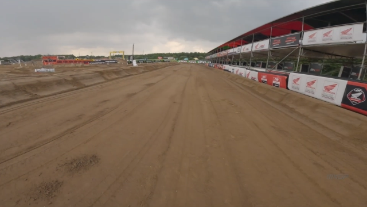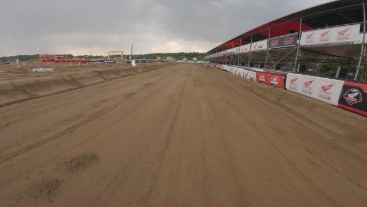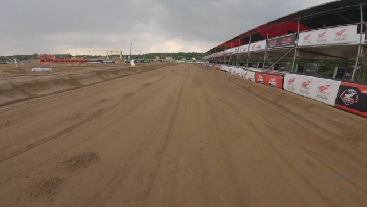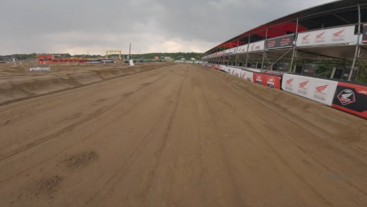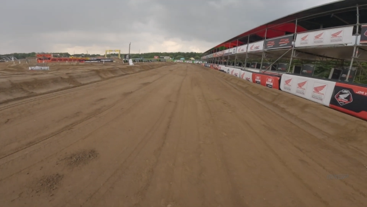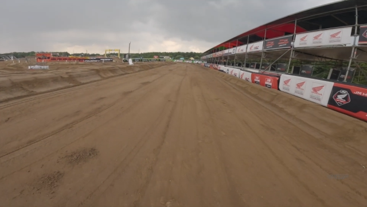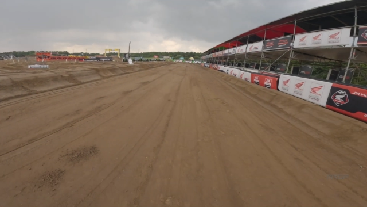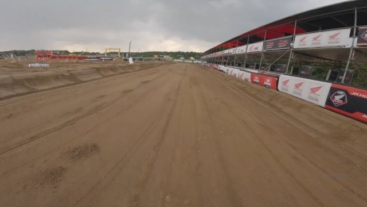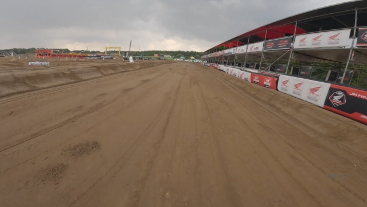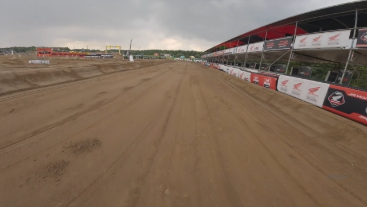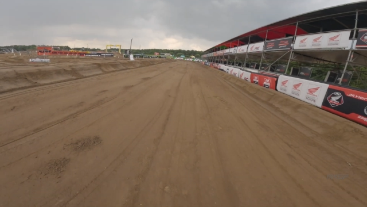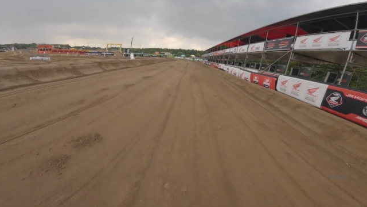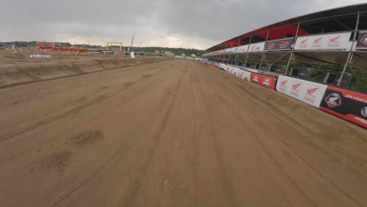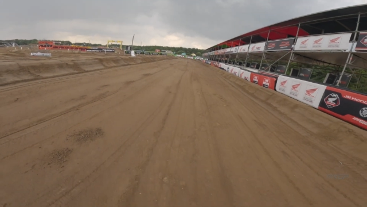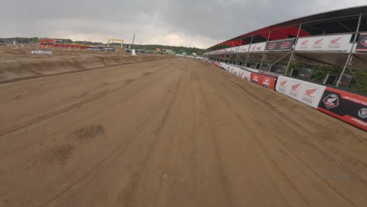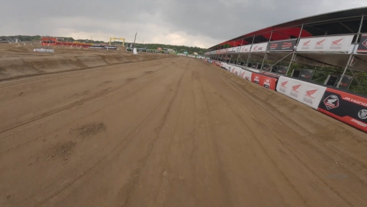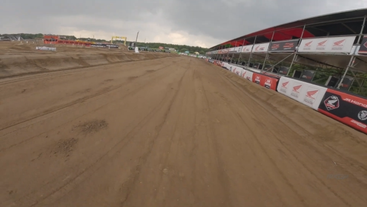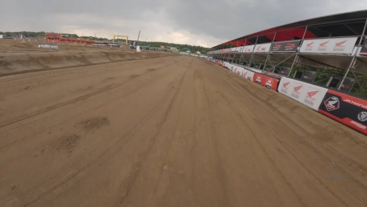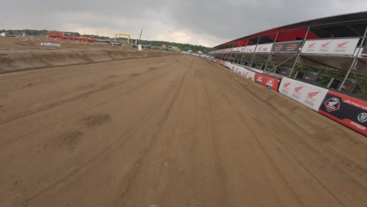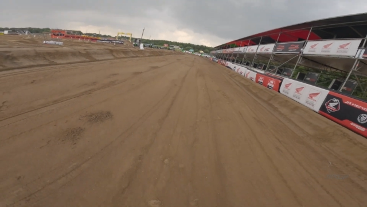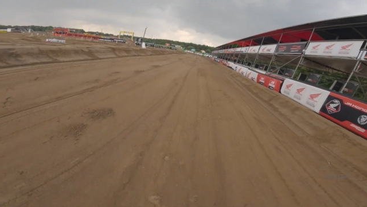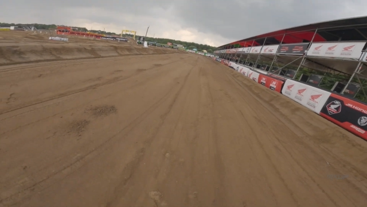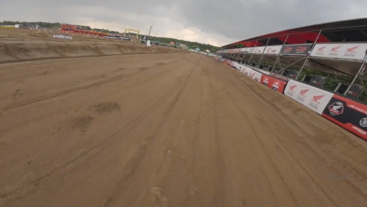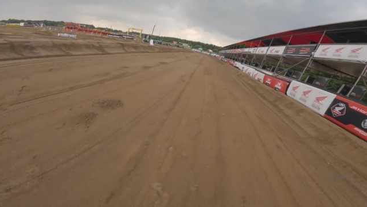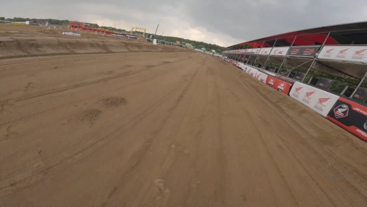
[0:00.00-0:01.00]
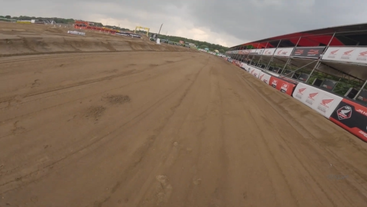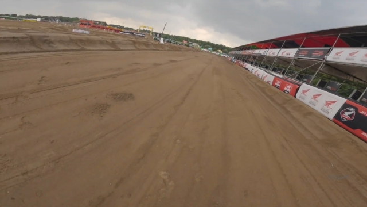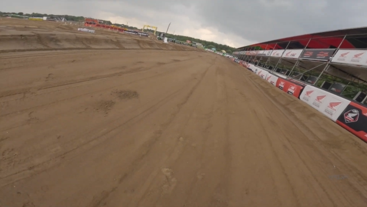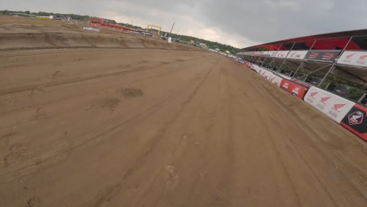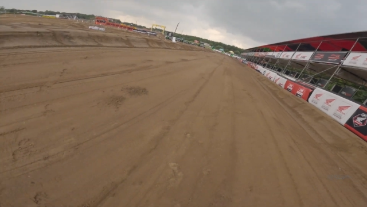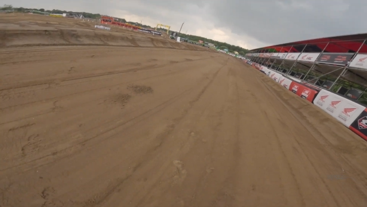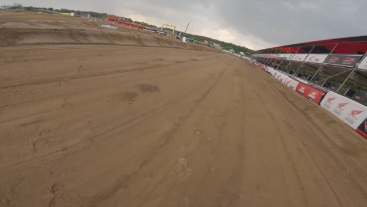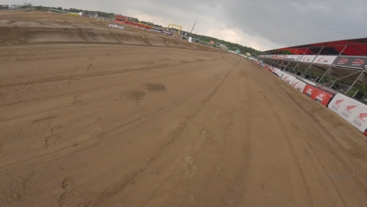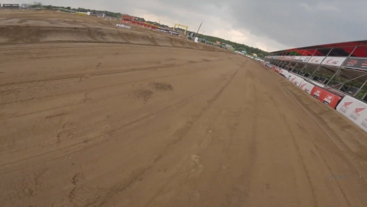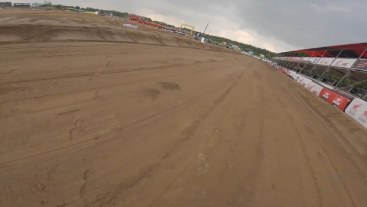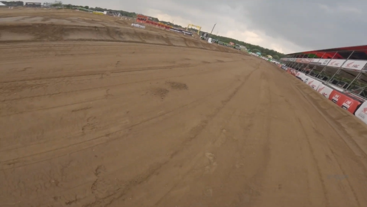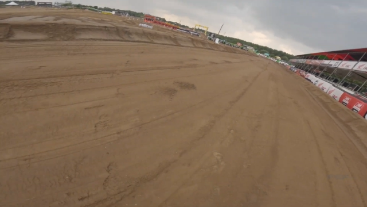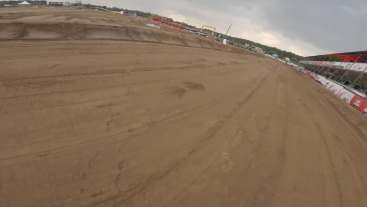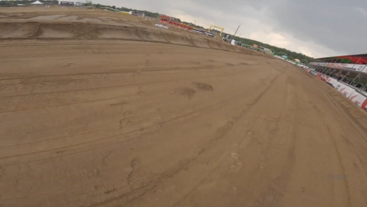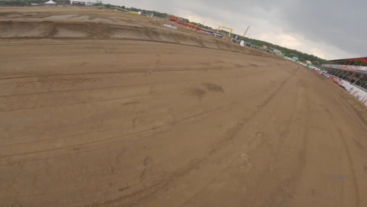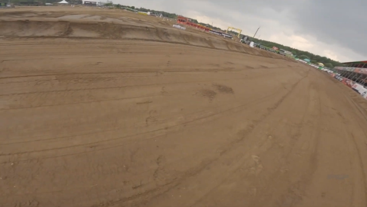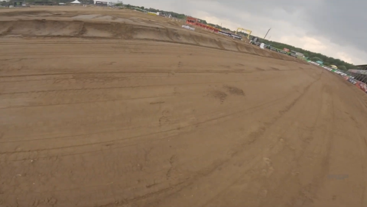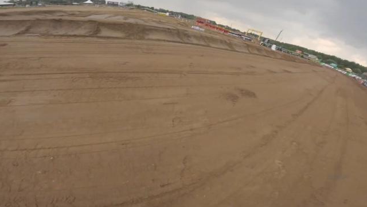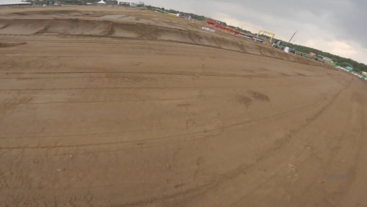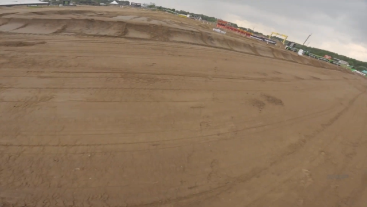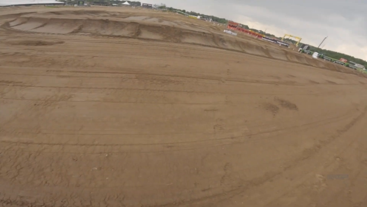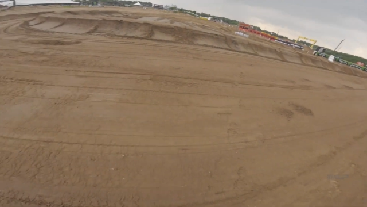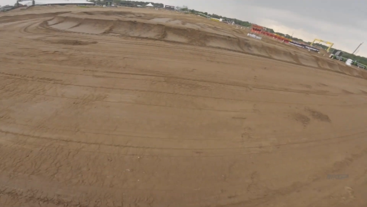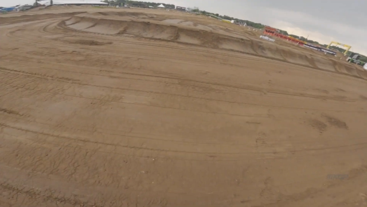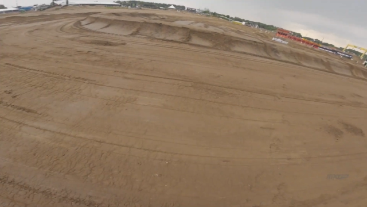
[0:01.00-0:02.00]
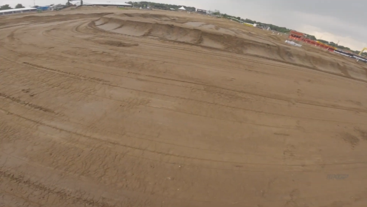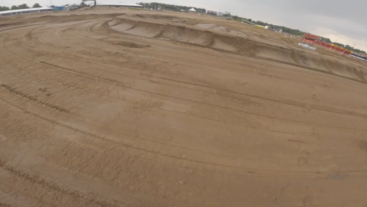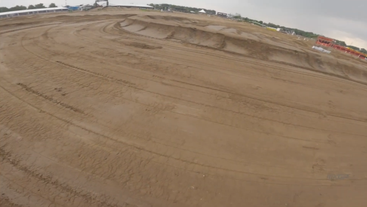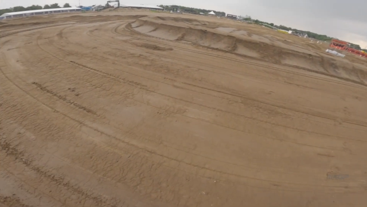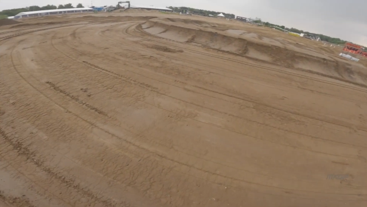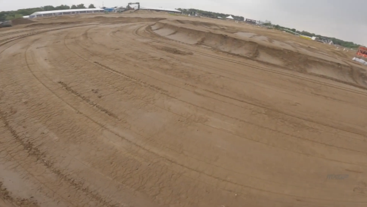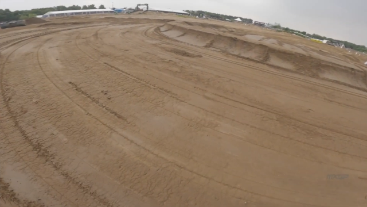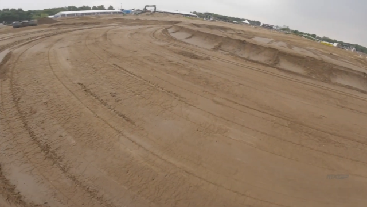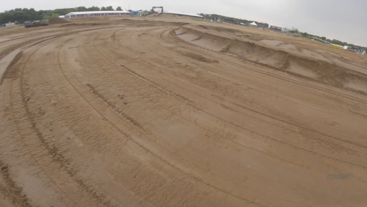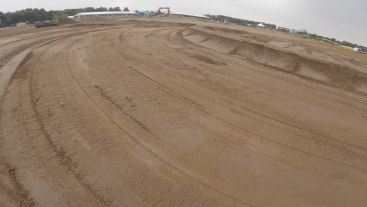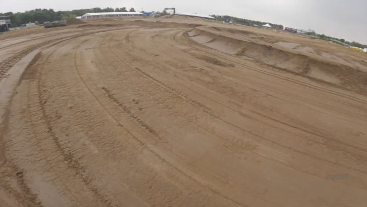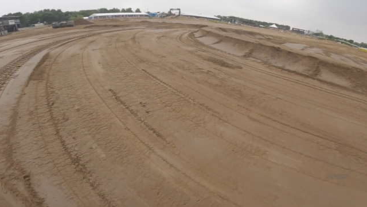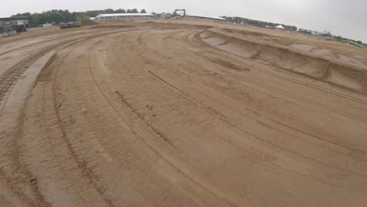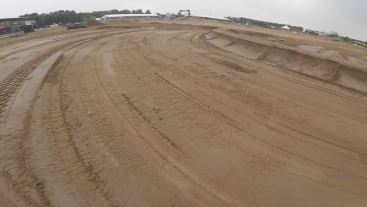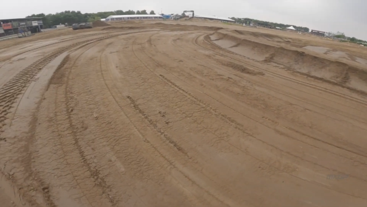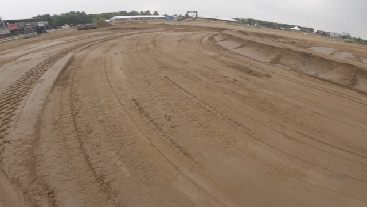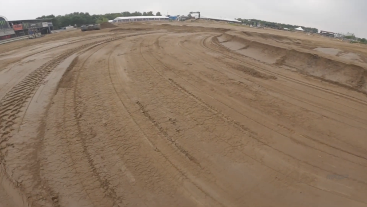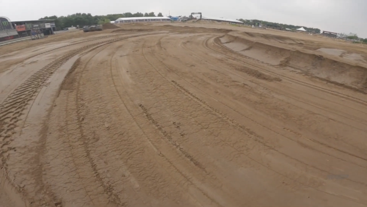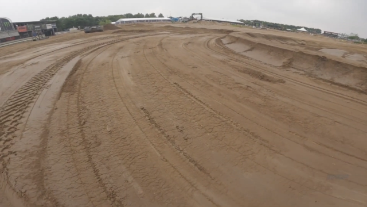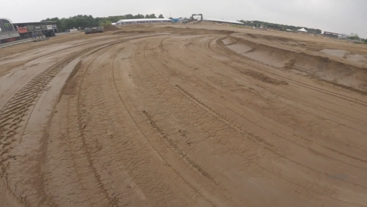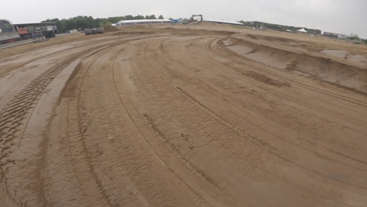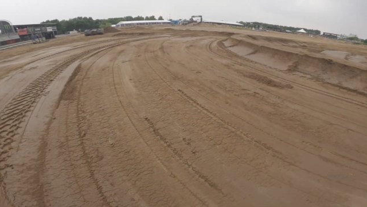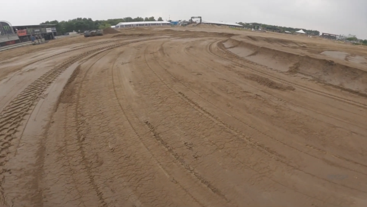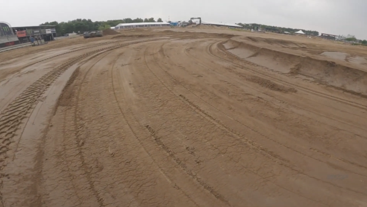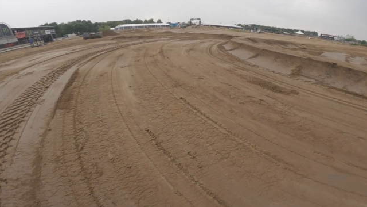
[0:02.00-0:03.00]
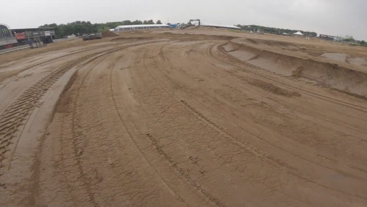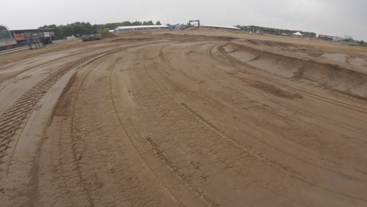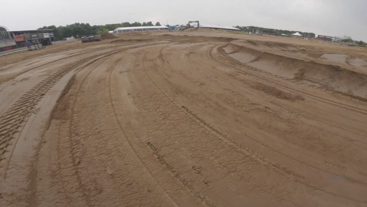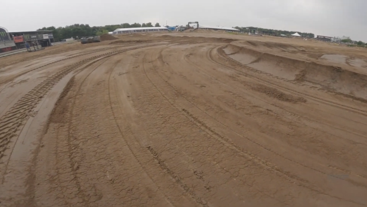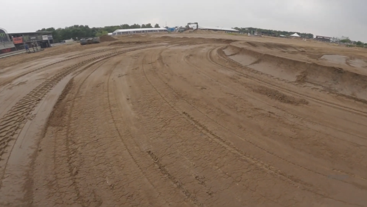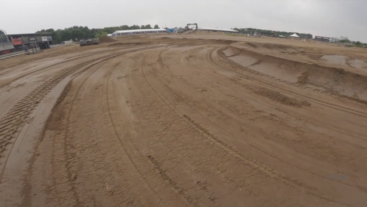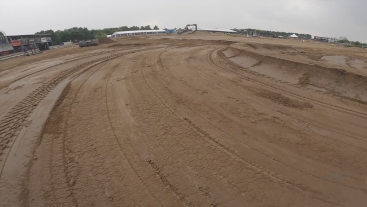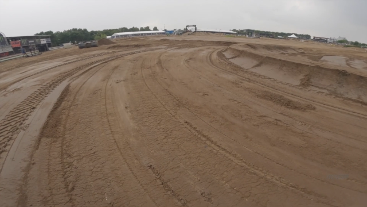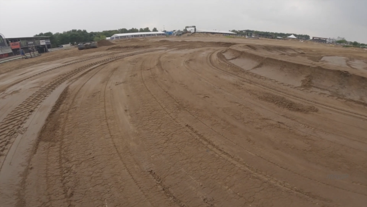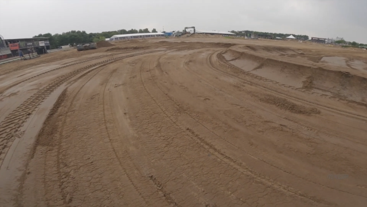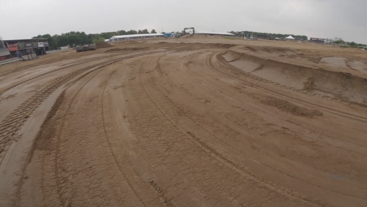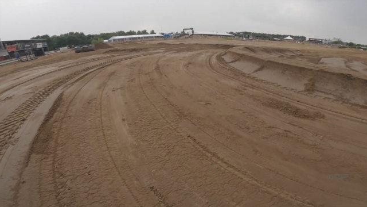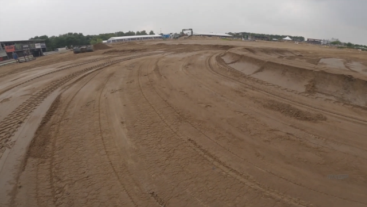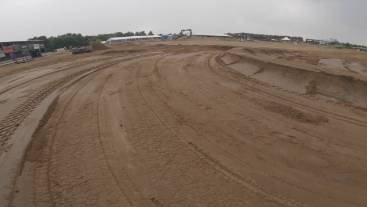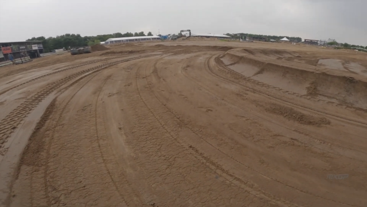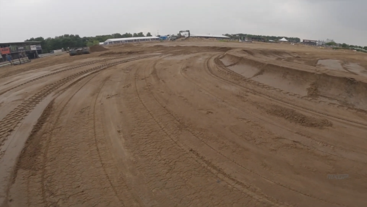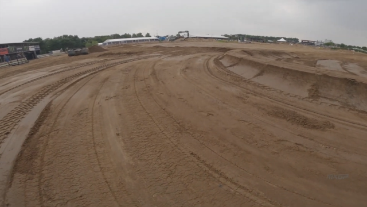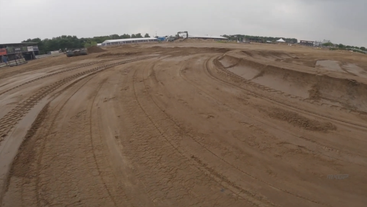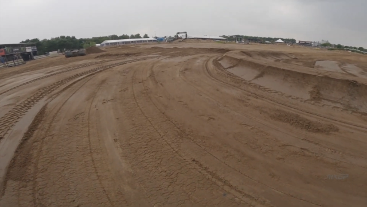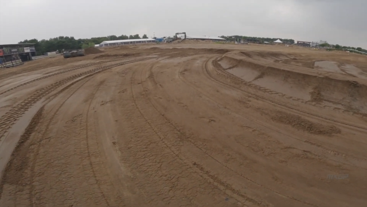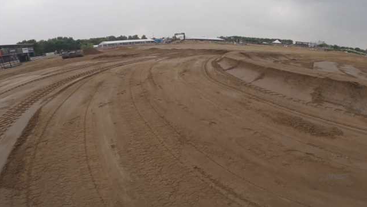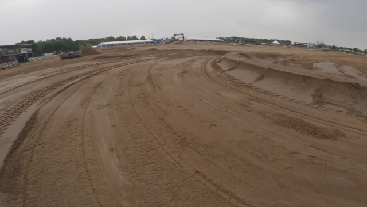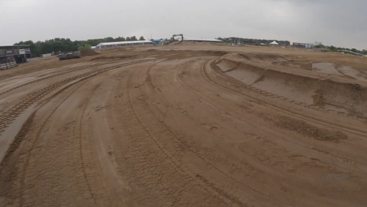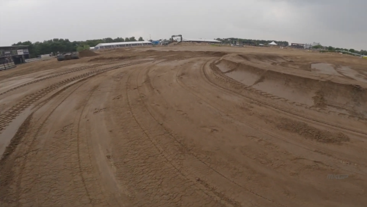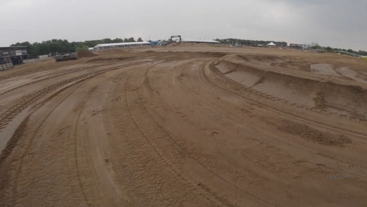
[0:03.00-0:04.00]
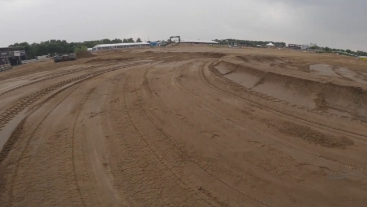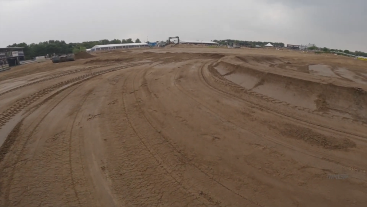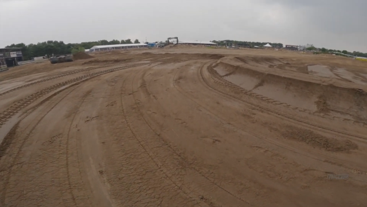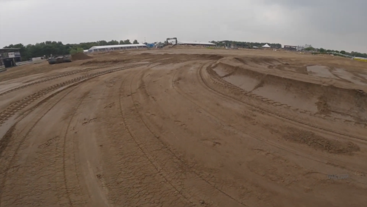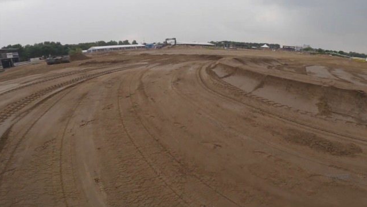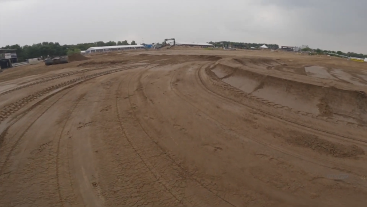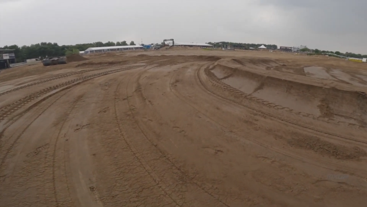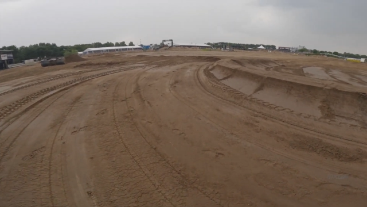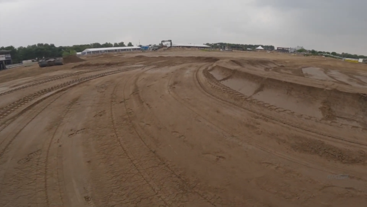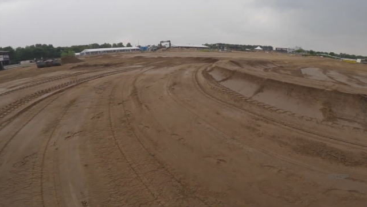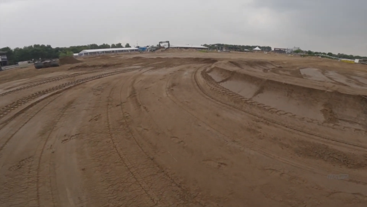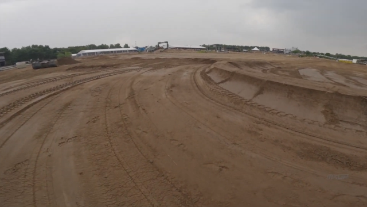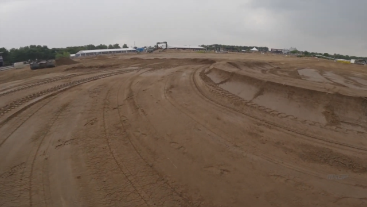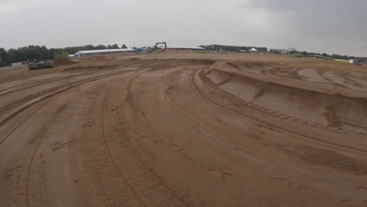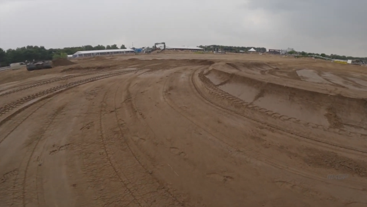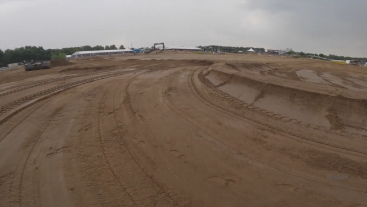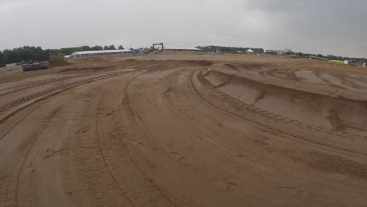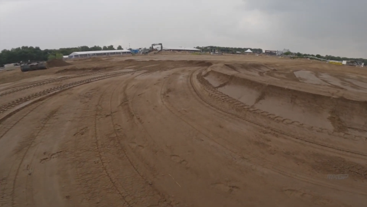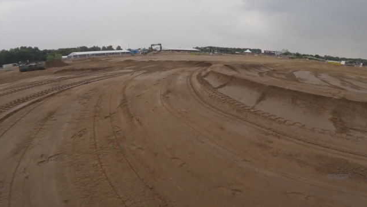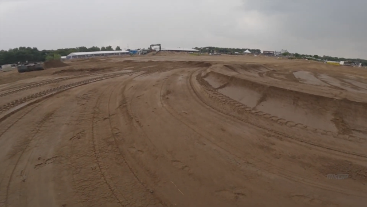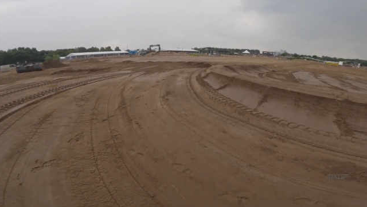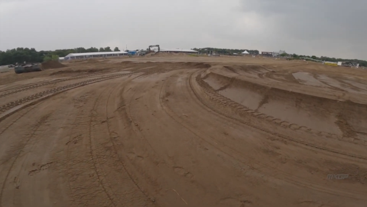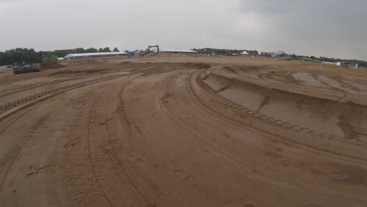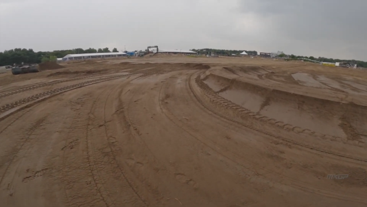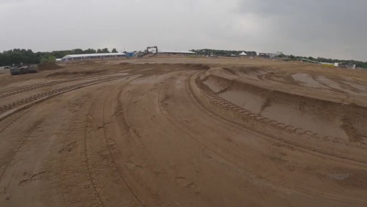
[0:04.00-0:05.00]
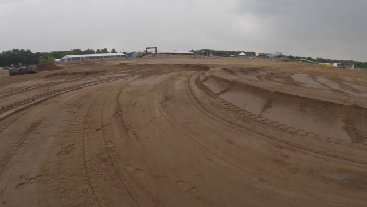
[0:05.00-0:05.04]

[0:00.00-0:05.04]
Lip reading: [unreadable: no face in view]